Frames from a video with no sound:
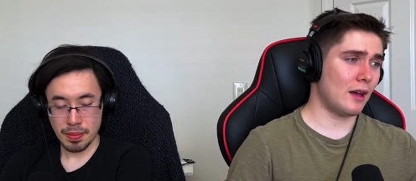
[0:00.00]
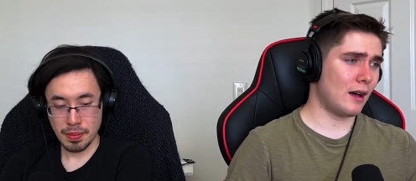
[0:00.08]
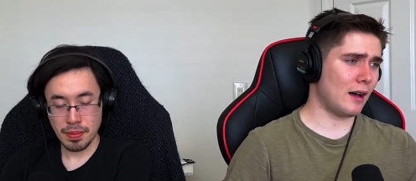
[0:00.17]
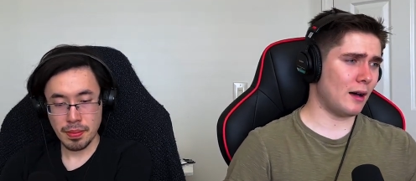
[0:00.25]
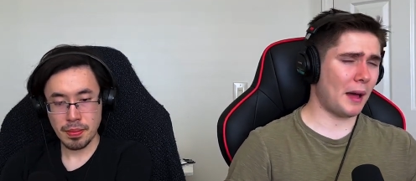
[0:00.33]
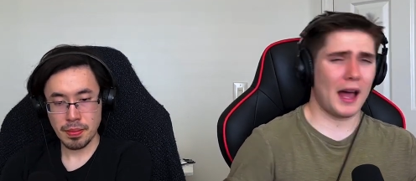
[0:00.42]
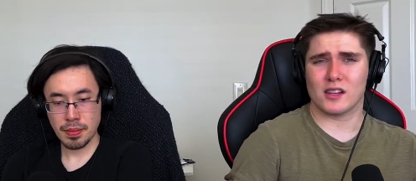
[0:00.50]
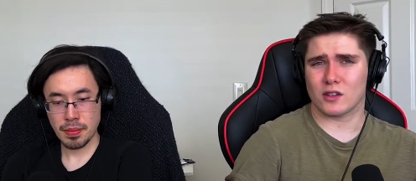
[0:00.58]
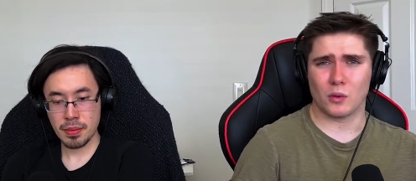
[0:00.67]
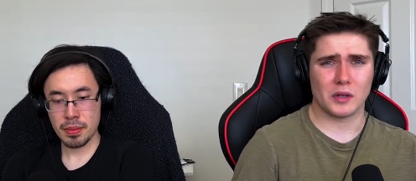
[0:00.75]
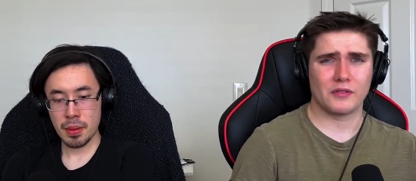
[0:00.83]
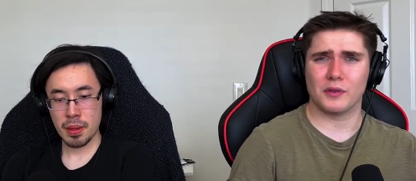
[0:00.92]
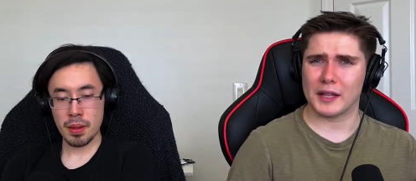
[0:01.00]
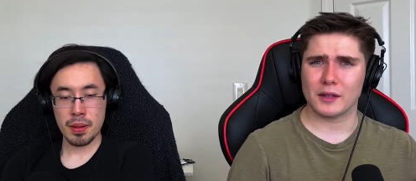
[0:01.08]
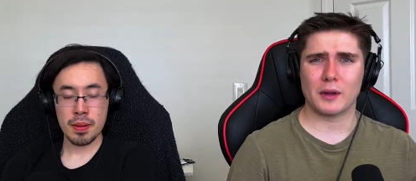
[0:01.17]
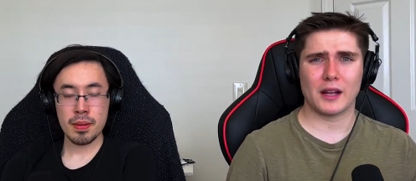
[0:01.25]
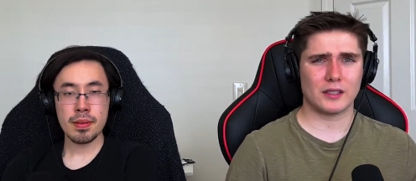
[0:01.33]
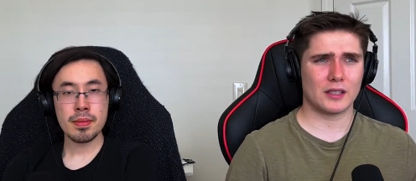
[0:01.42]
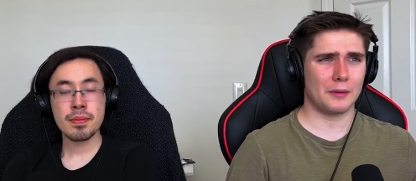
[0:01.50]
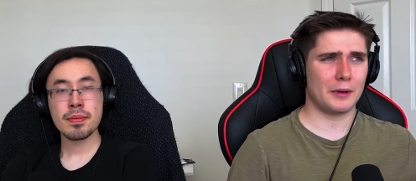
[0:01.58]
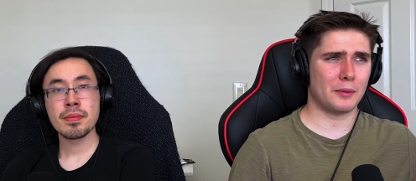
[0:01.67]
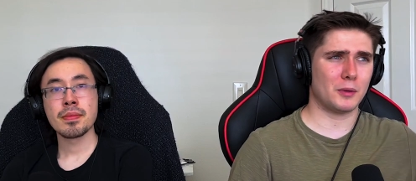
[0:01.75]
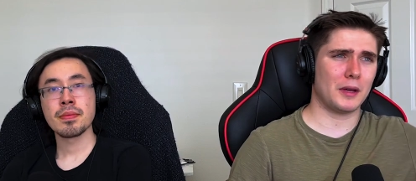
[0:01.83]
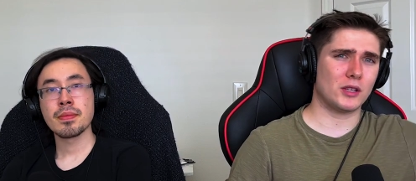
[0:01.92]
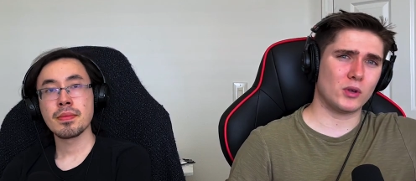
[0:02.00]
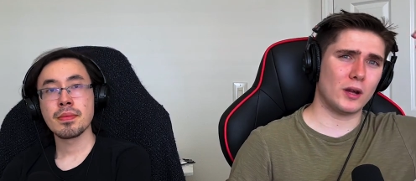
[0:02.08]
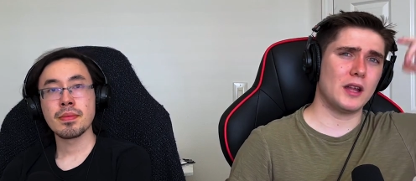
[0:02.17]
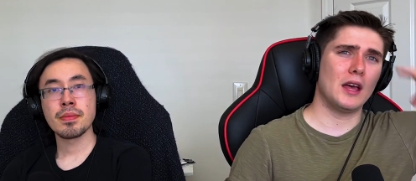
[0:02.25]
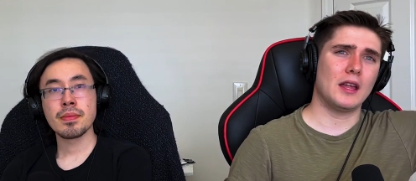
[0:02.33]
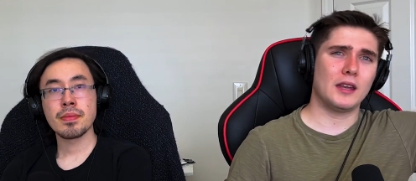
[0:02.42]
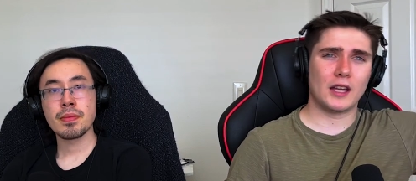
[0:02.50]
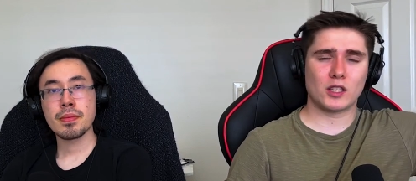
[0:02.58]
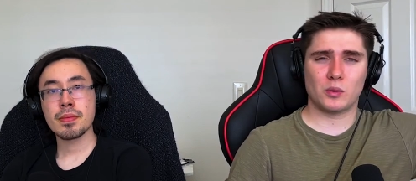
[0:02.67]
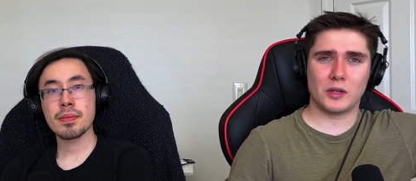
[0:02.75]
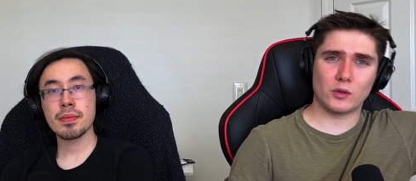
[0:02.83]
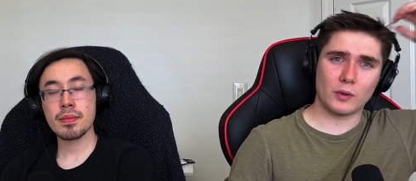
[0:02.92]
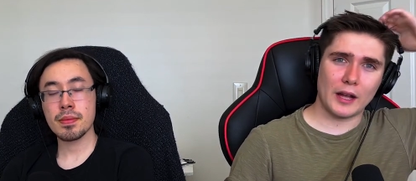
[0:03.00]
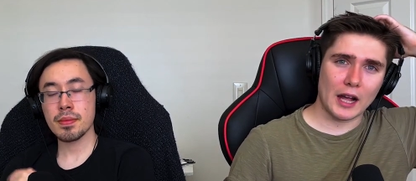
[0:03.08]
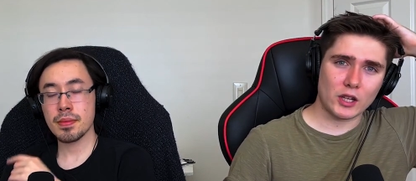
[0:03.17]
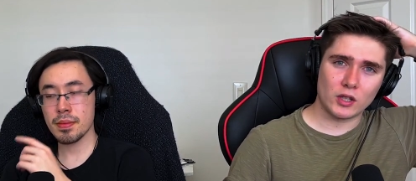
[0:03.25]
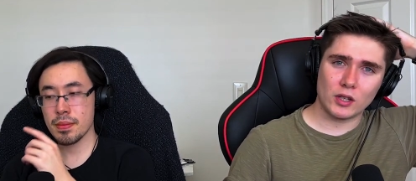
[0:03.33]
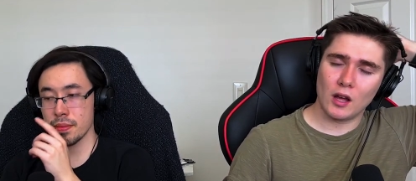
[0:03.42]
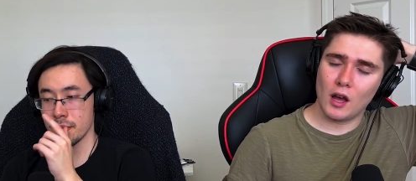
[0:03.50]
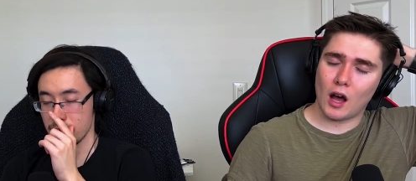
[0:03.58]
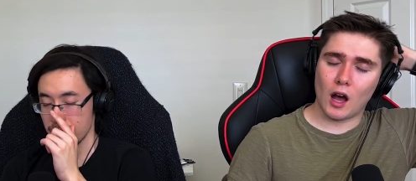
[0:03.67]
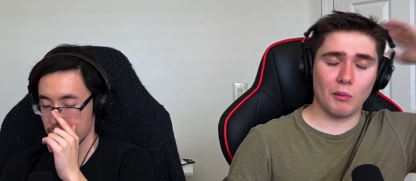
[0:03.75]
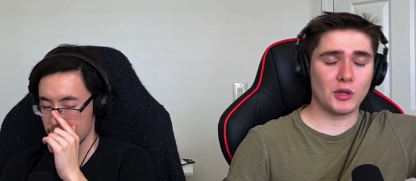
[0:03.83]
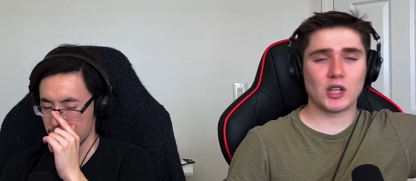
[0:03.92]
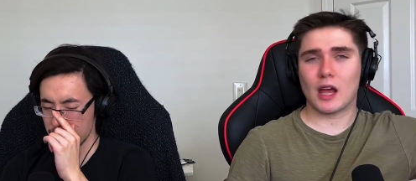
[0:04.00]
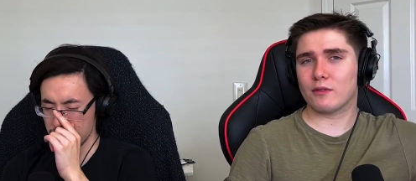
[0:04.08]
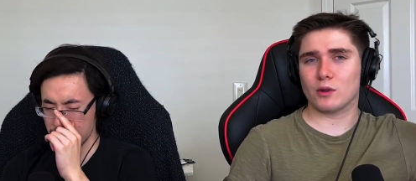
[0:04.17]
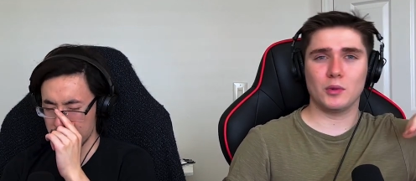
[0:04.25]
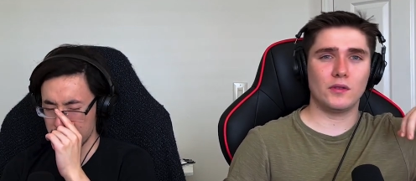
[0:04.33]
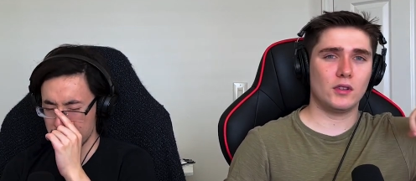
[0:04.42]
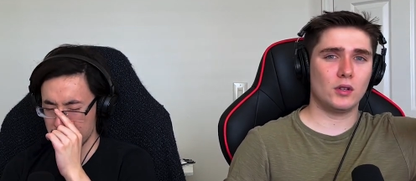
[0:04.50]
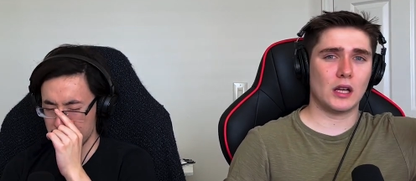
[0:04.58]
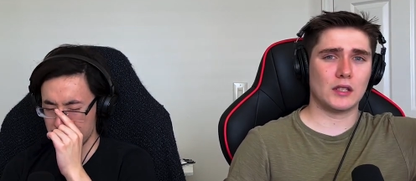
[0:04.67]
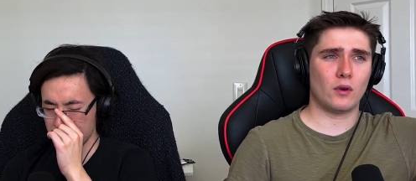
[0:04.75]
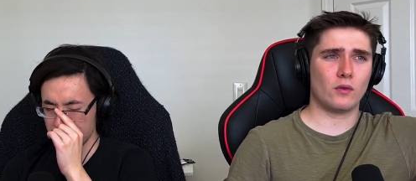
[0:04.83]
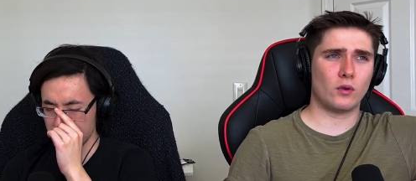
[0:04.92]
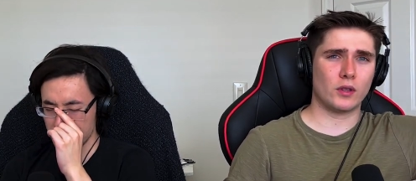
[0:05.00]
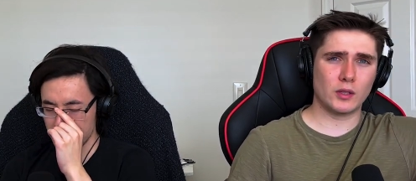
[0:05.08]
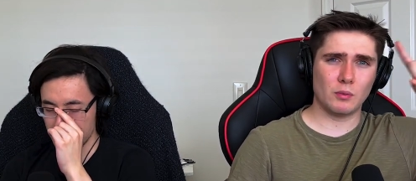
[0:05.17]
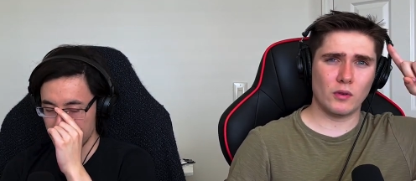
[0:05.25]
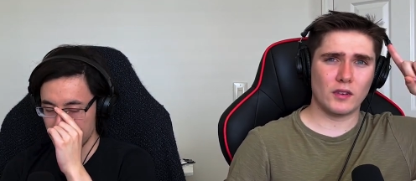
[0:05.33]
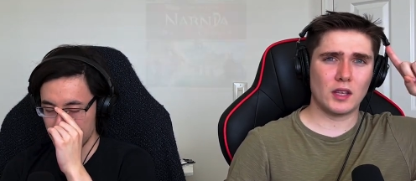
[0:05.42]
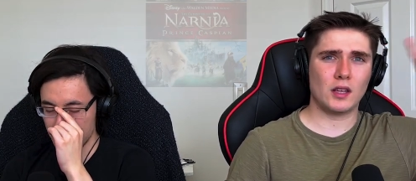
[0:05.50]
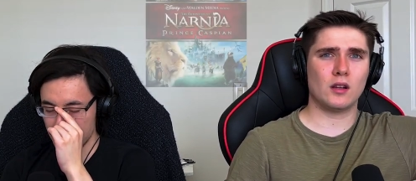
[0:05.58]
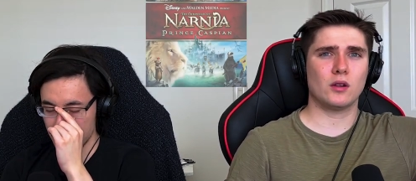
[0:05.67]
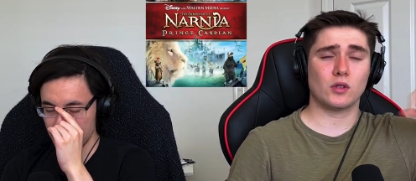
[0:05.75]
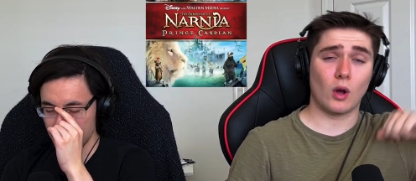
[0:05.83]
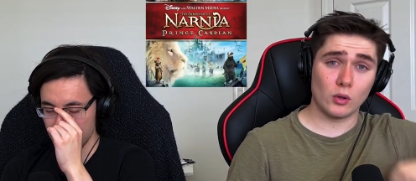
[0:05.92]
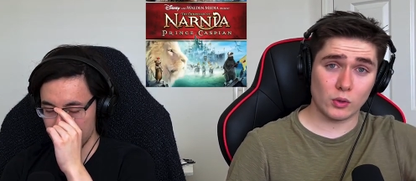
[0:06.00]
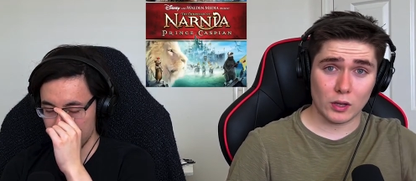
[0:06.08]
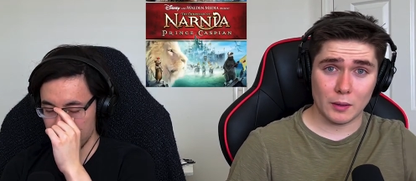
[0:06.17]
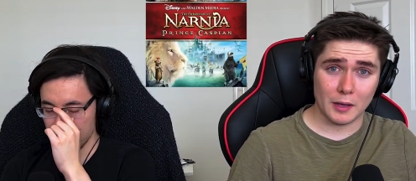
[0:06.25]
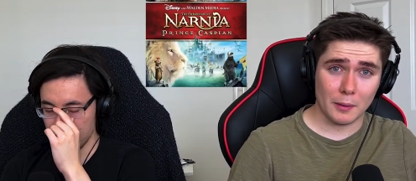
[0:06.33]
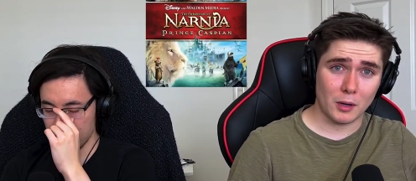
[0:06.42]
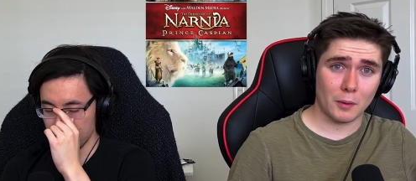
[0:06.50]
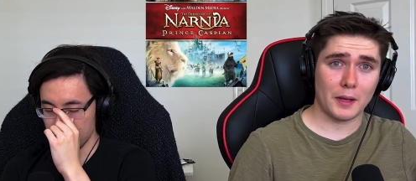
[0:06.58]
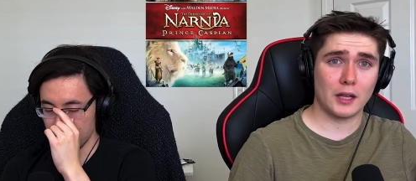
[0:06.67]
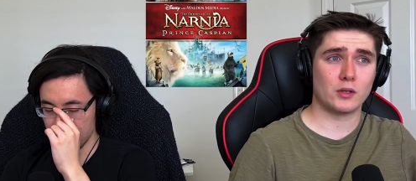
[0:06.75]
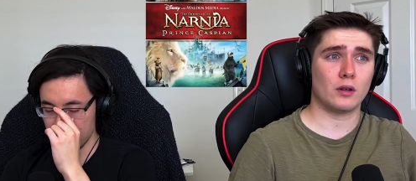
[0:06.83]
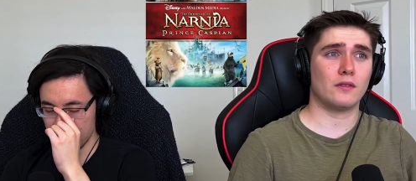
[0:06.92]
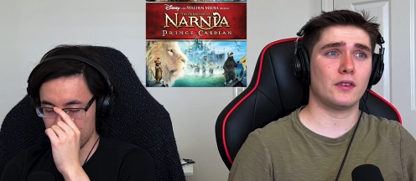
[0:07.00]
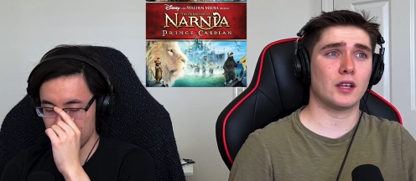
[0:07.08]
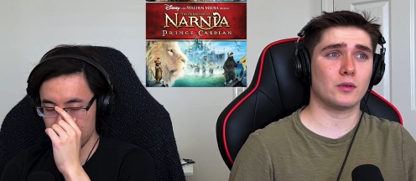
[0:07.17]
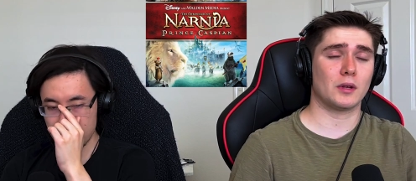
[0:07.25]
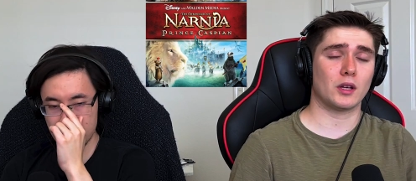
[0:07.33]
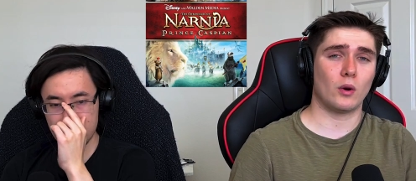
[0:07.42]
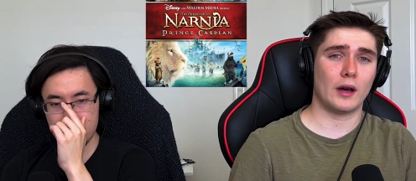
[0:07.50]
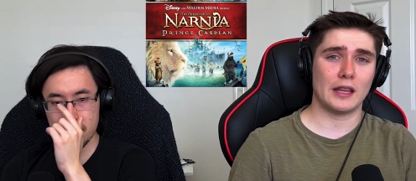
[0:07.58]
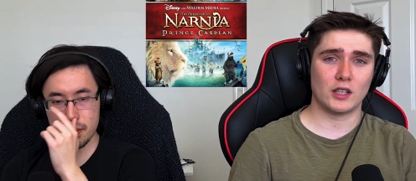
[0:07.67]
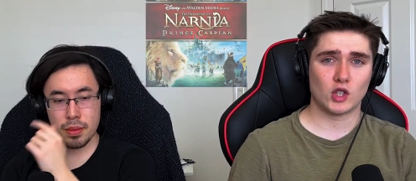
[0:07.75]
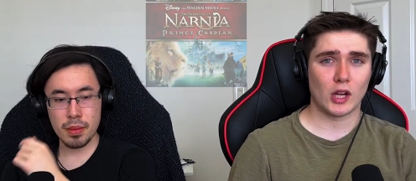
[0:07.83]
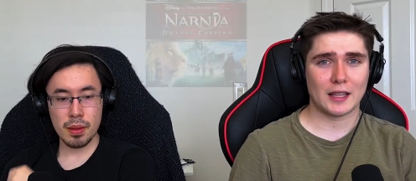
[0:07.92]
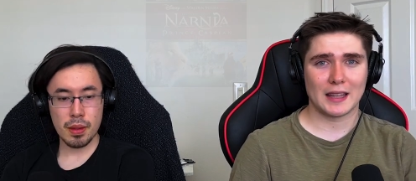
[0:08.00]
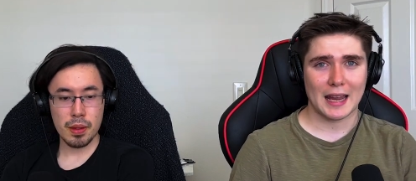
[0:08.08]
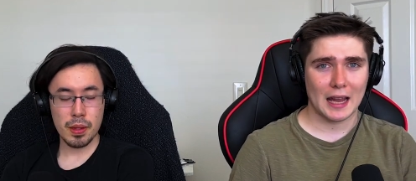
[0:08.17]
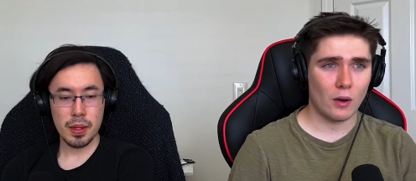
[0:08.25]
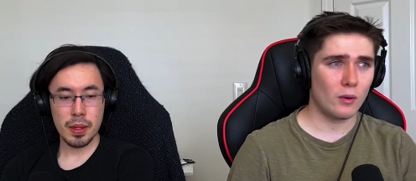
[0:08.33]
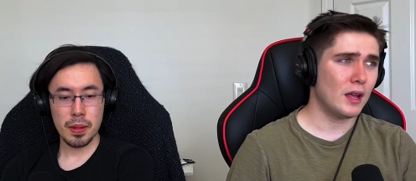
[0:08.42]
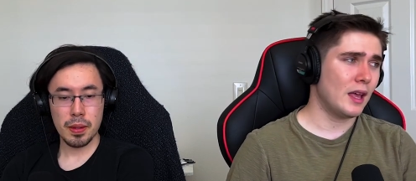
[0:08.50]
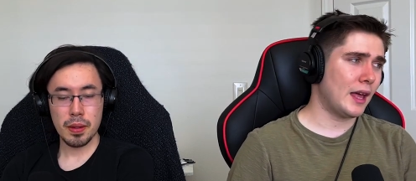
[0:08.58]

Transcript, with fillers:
Speaker 1: Um, as always, full-length reaction is going to be up on the Patreon. Next week's reaction on whichever movie you guys vote for, this movie here, is also going to be up on our Patreon if you guys want to go ahead and check that out.